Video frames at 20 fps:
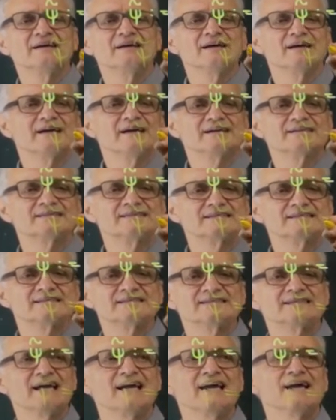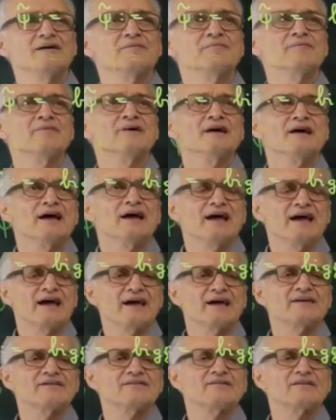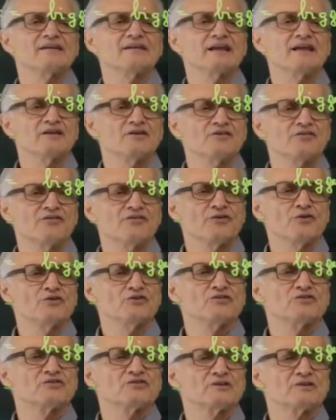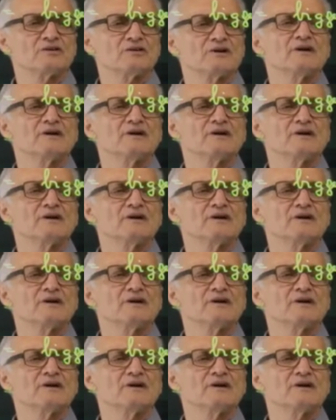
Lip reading: is the same as that you first